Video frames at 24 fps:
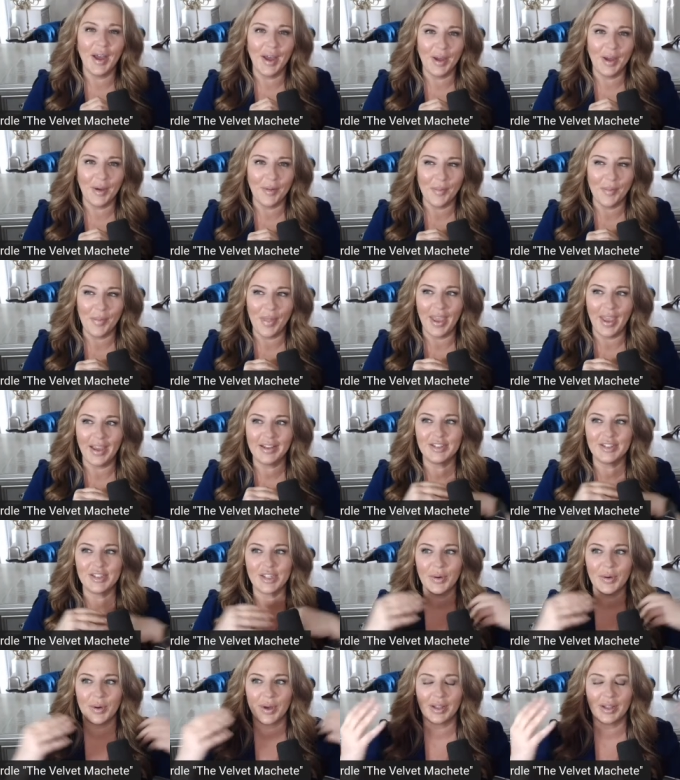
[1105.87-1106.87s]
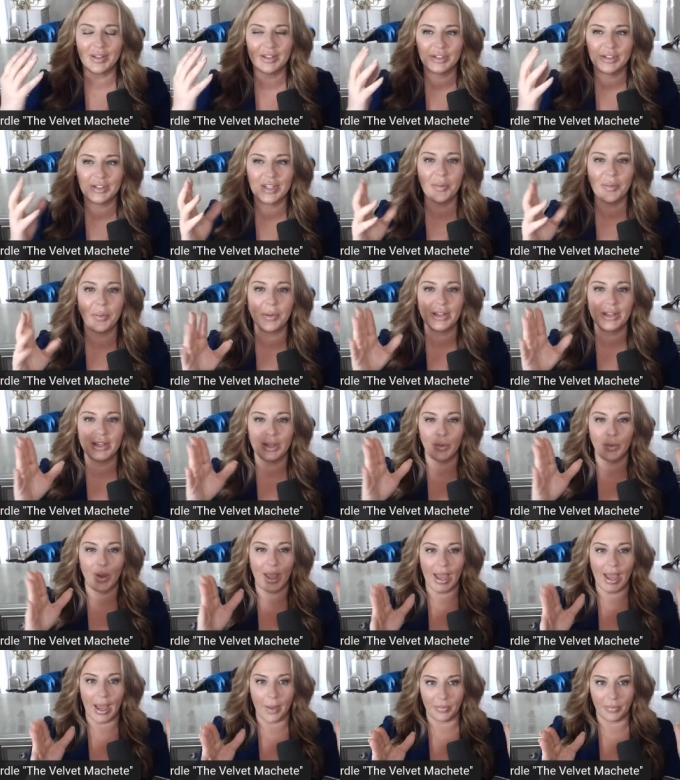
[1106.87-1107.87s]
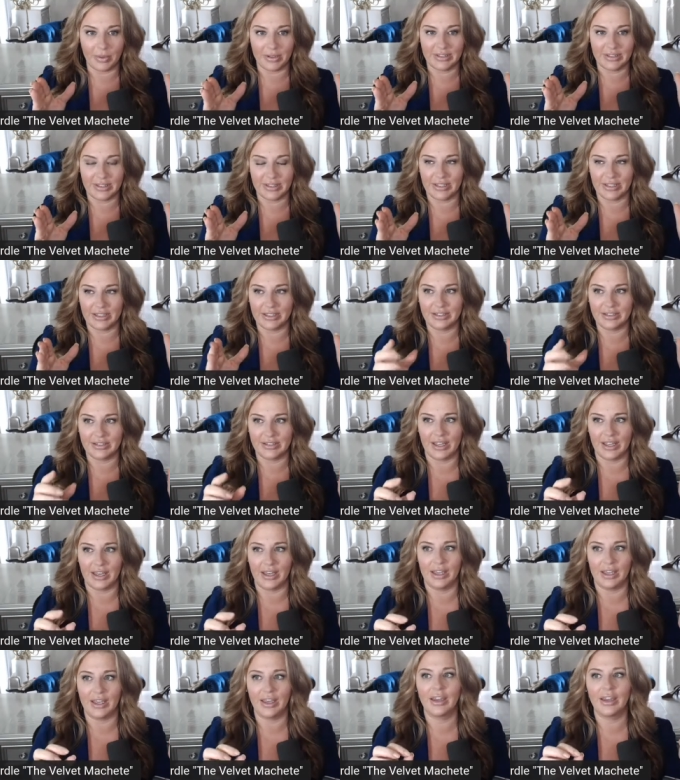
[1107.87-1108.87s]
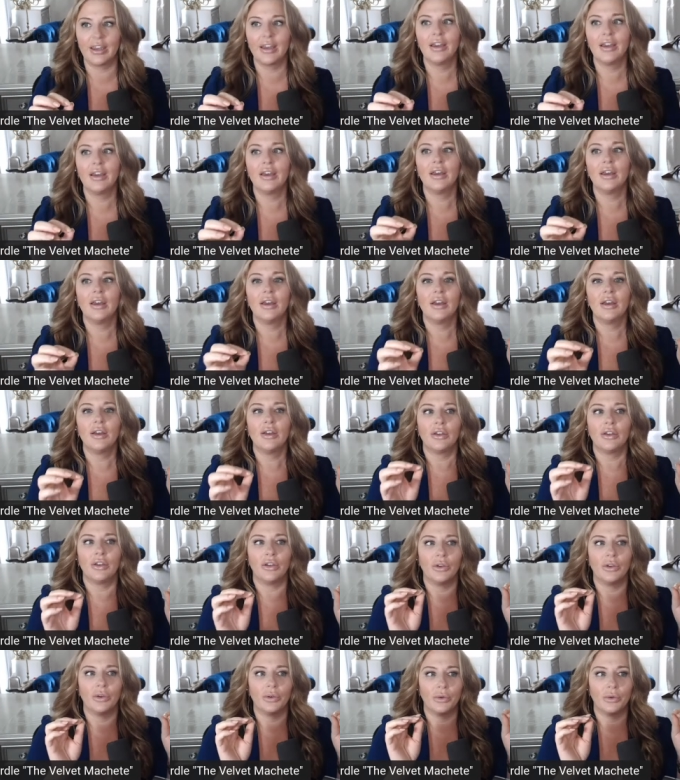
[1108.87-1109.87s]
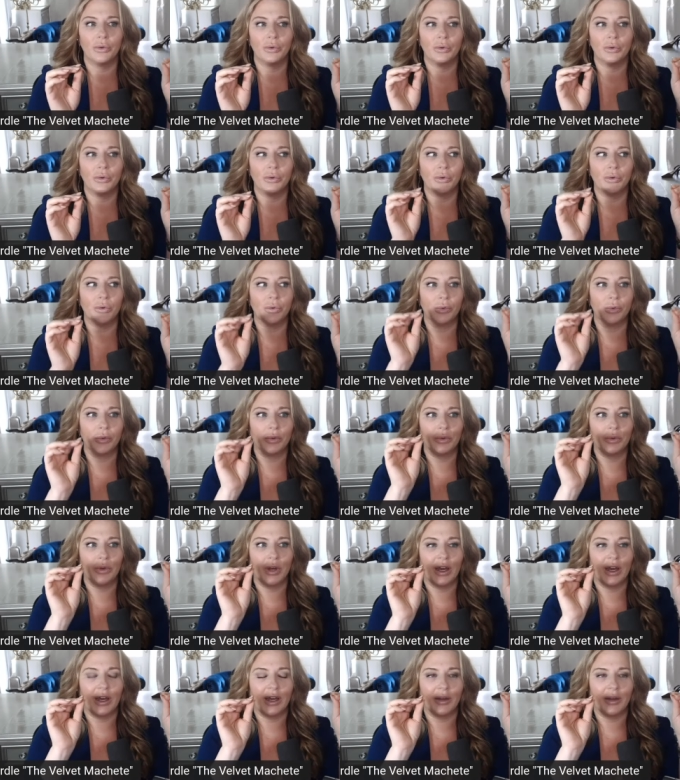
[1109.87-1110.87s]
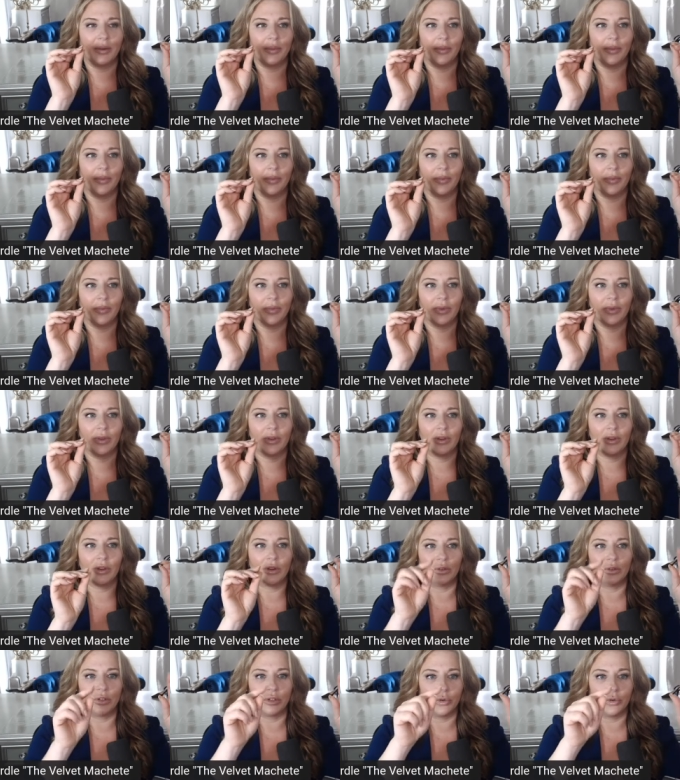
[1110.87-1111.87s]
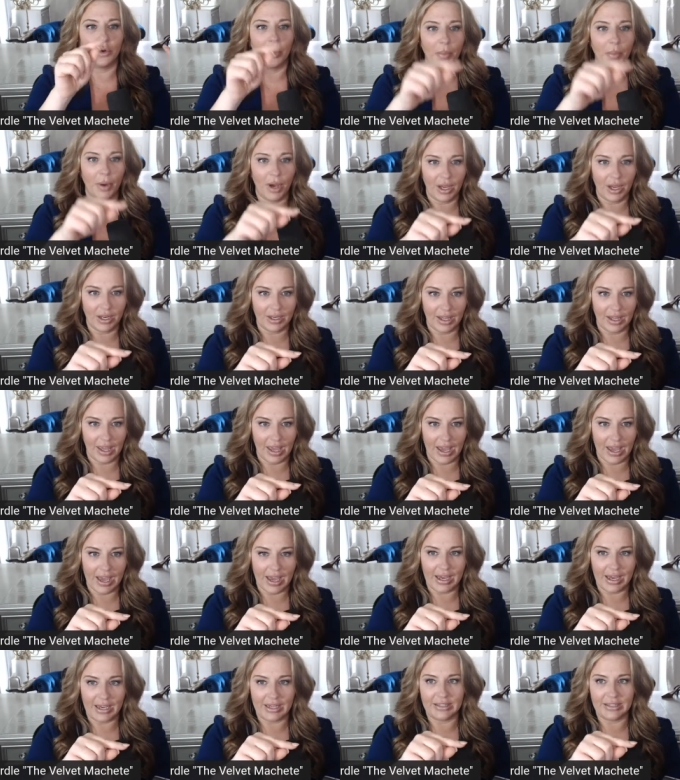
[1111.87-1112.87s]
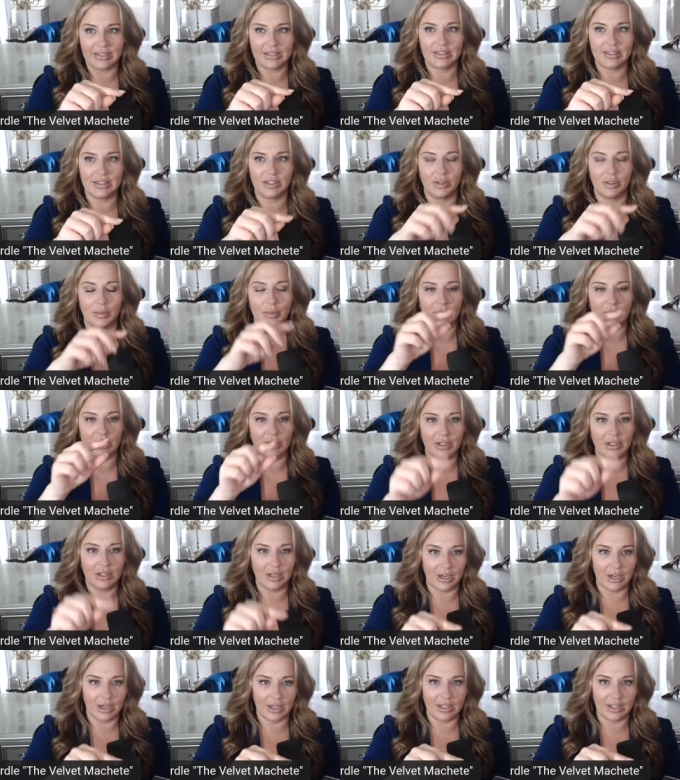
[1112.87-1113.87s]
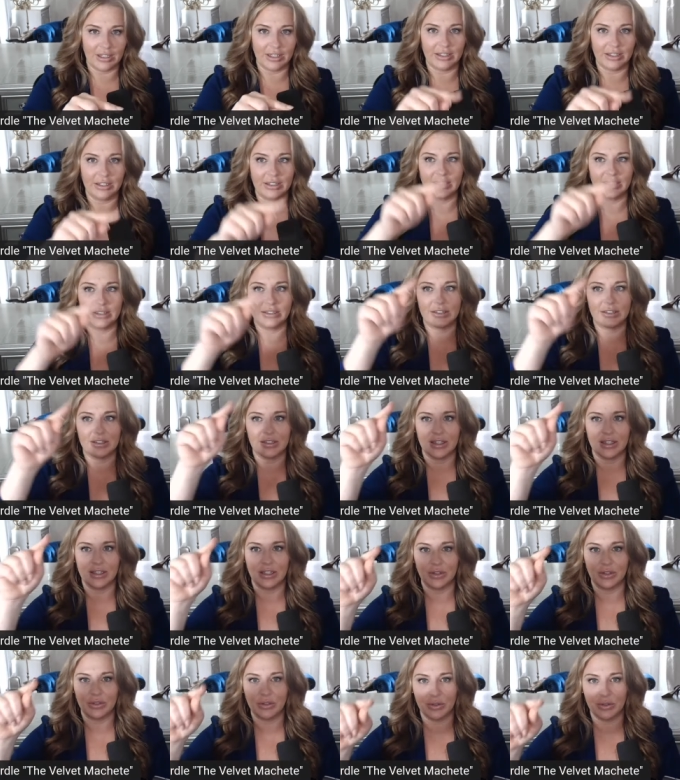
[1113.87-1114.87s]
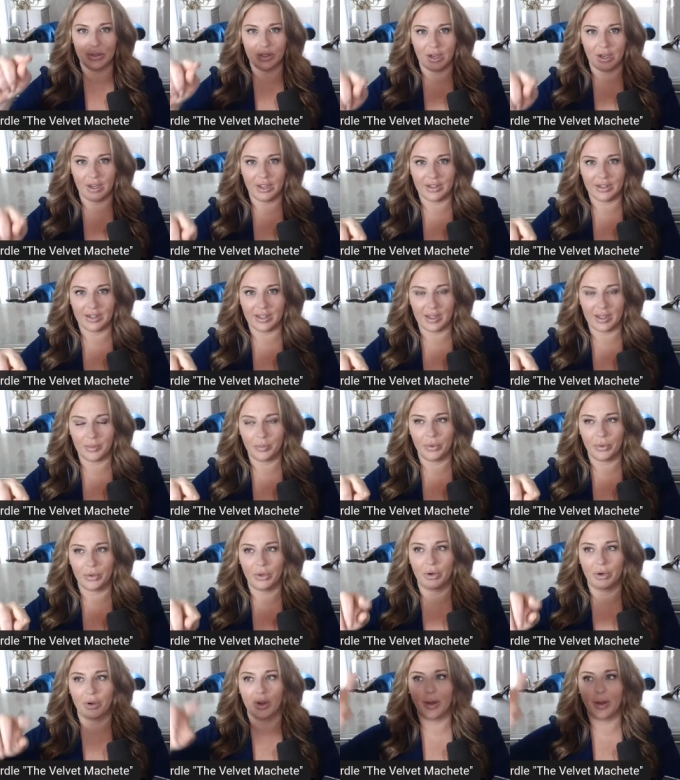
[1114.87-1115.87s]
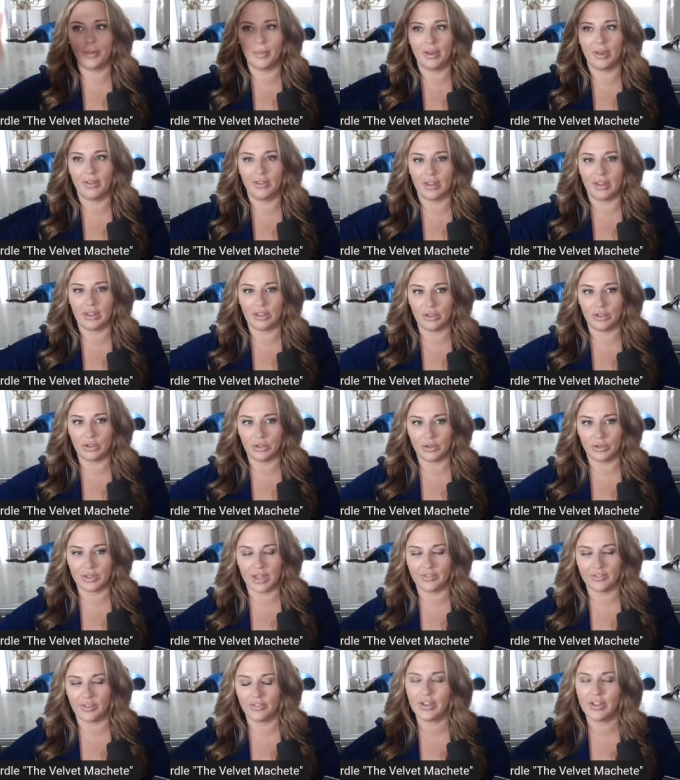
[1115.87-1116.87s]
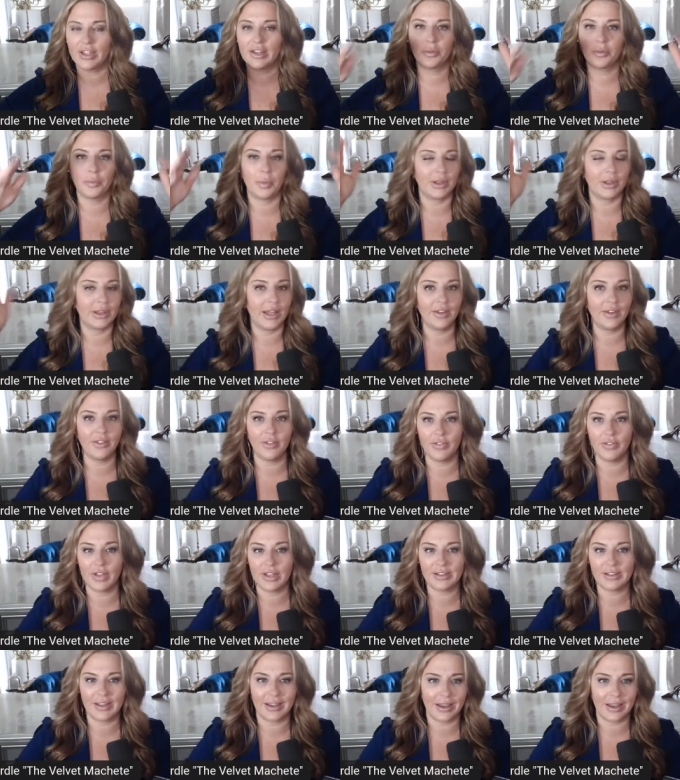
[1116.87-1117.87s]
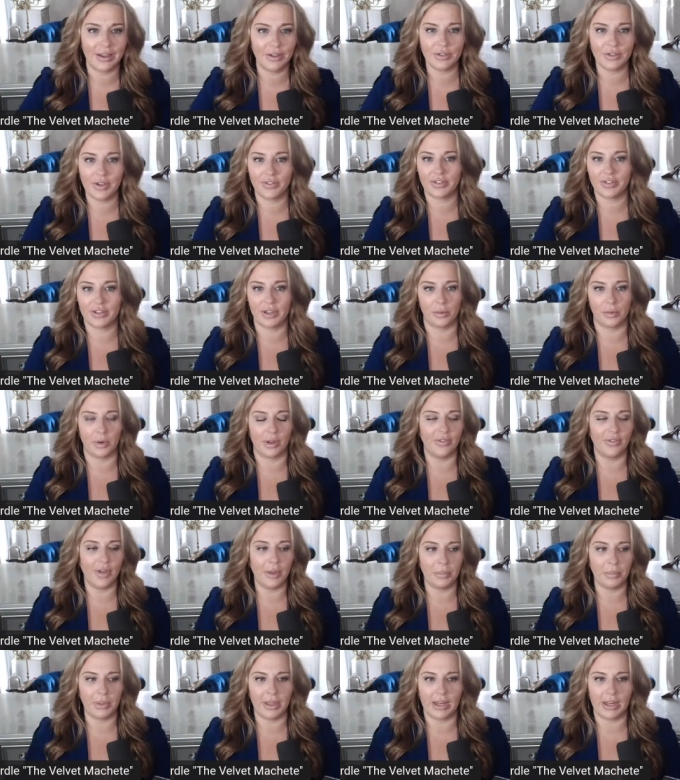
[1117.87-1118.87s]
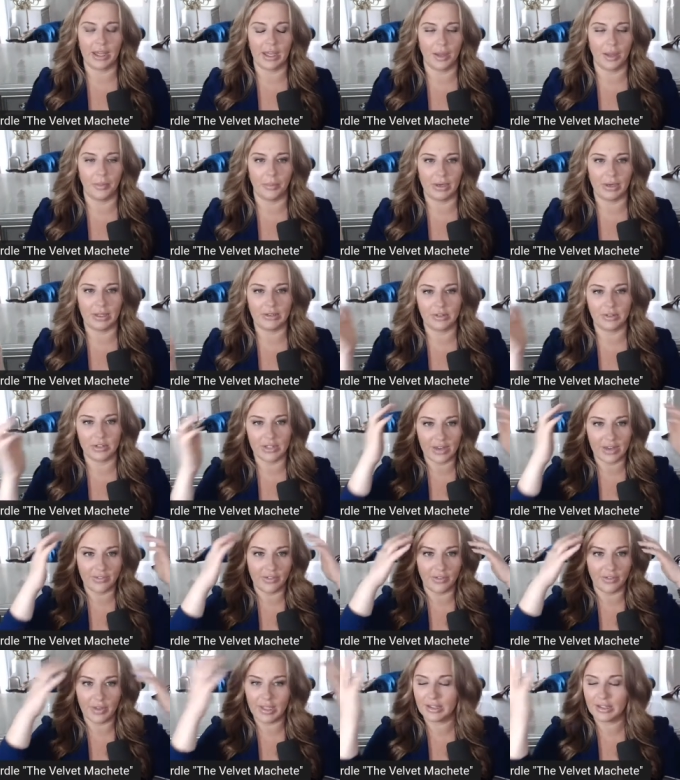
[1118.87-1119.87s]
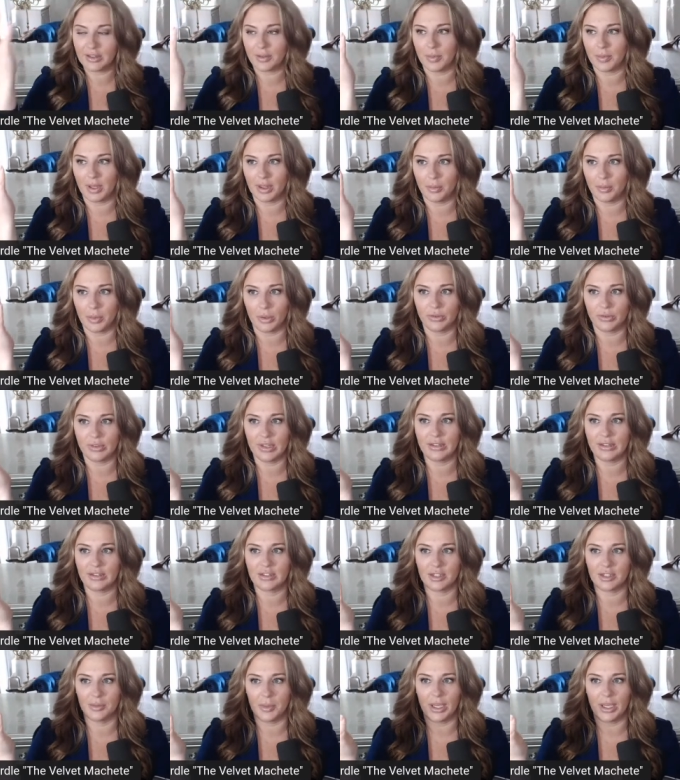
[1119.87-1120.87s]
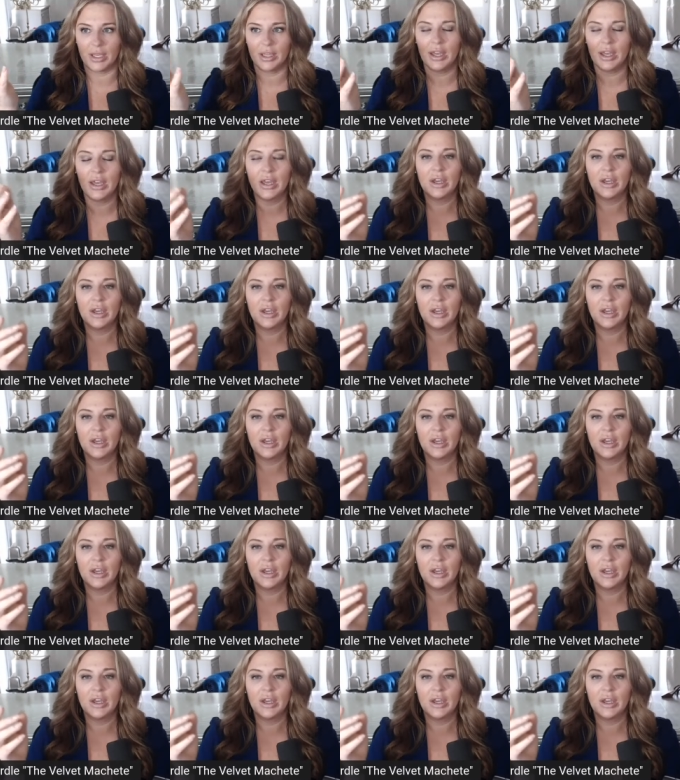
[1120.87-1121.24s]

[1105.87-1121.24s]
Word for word: um, and so uh, typically what happens is like you um, you do a podcast, you build an audience, then you do an online program, and then you do live events. But live events, like I used to have a celebrity event planning company, so live events made the most sense to me.